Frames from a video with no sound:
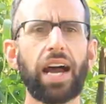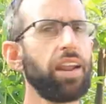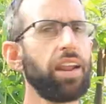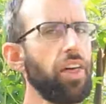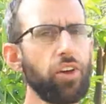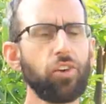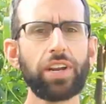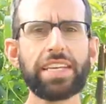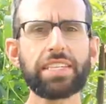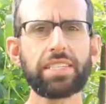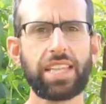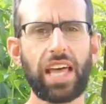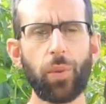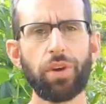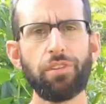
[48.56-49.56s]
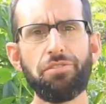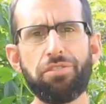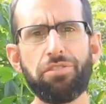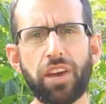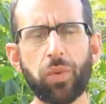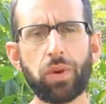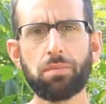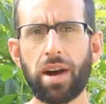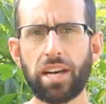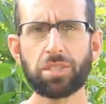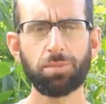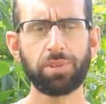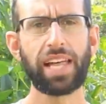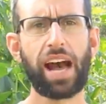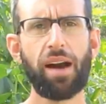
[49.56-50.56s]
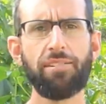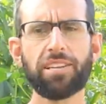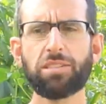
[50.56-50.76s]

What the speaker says: Another reason that we feel we must plough